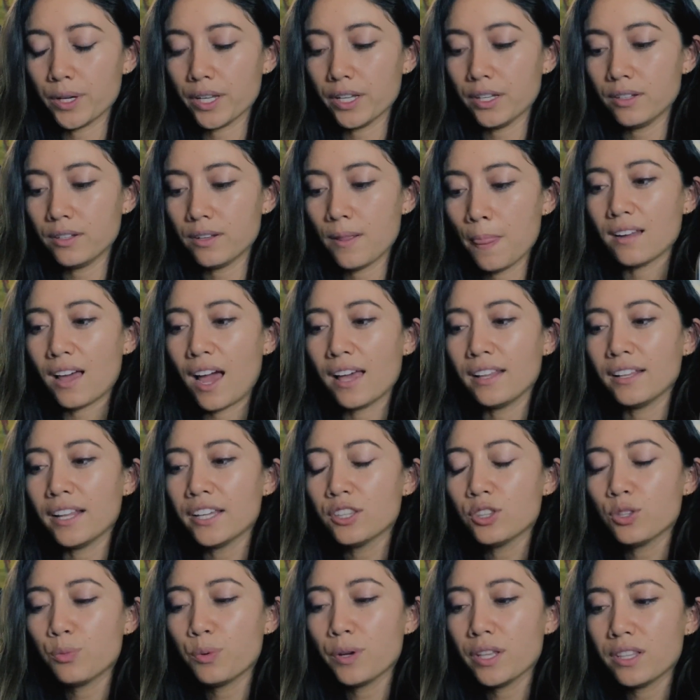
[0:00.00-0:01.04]
it I
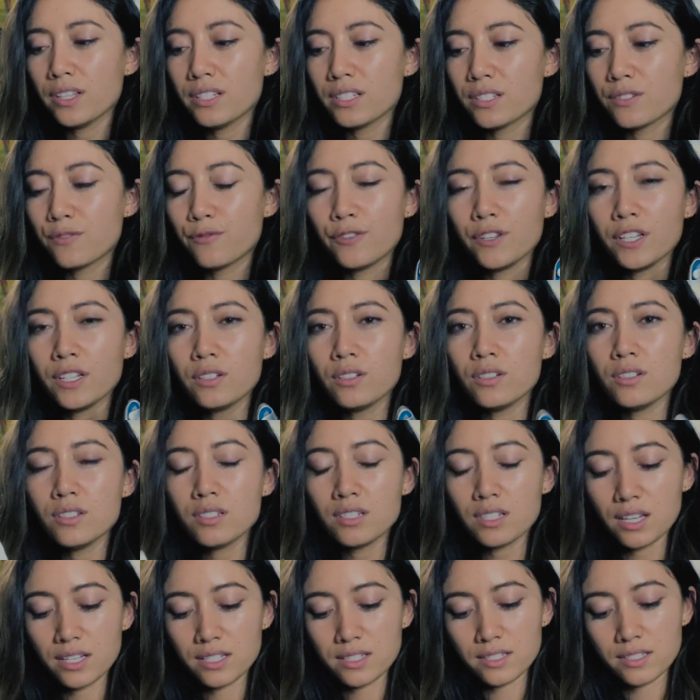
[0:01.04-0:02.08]
like the way this
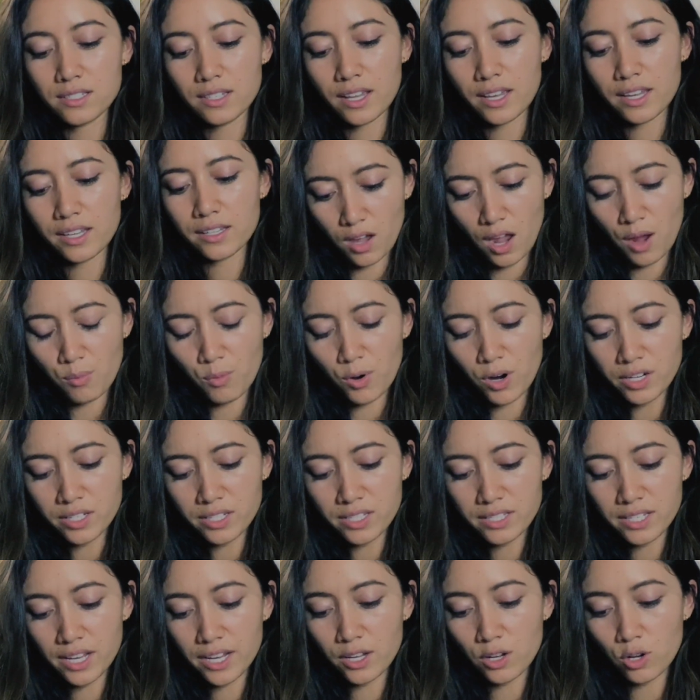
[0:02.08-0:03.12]
feels. It's like, I want to
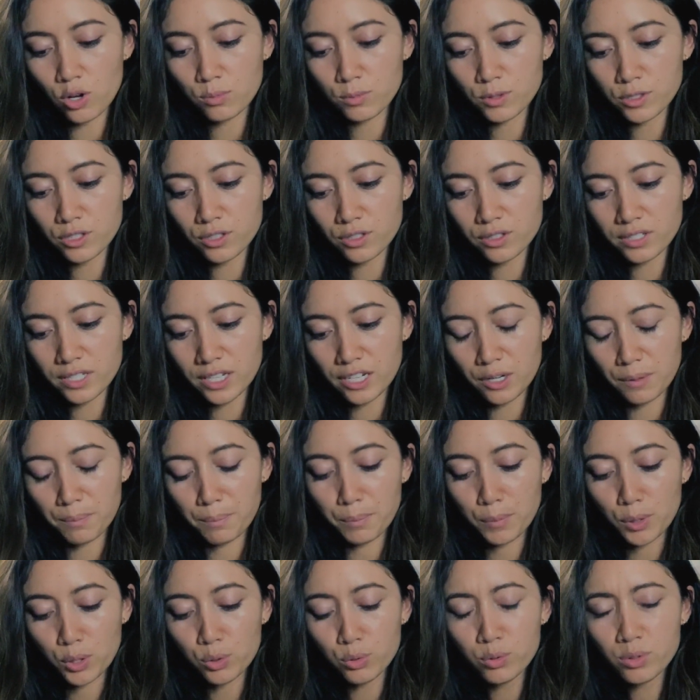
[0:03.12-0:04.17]
say it almost looks like a
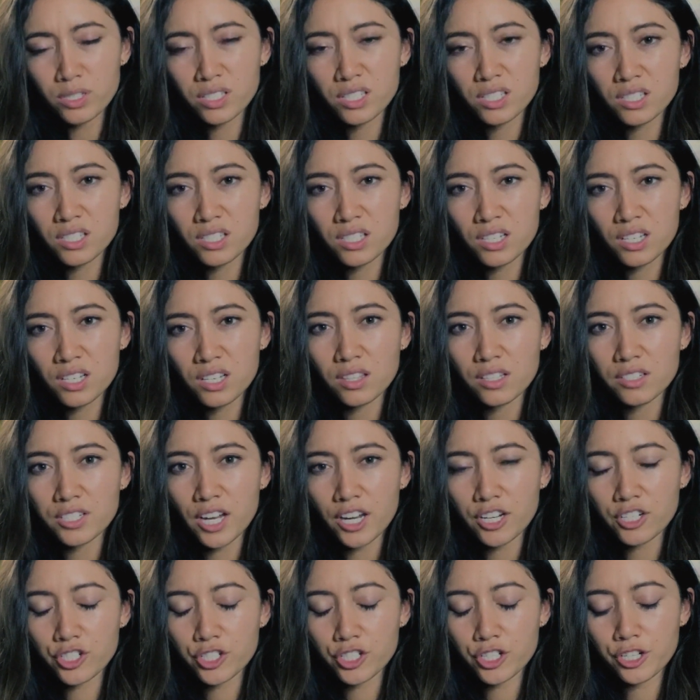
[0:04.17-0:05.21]
mousse, the
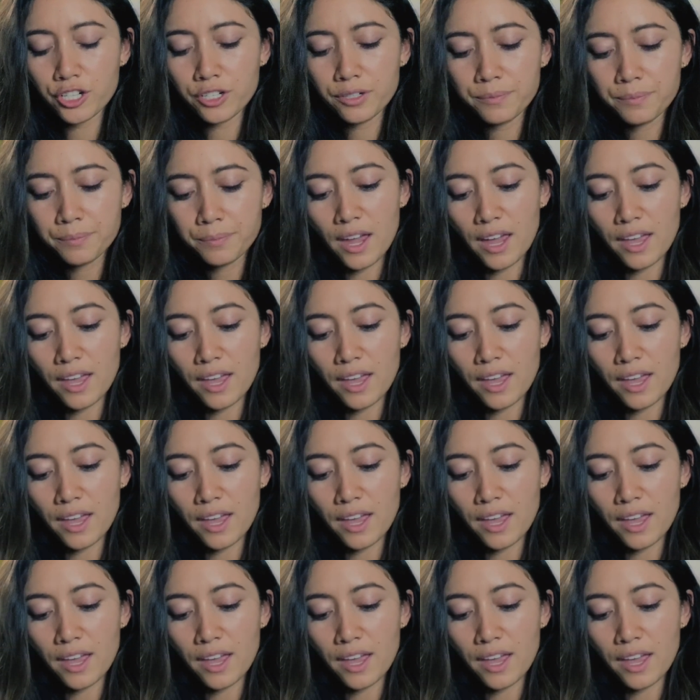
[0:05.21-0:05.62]
texture.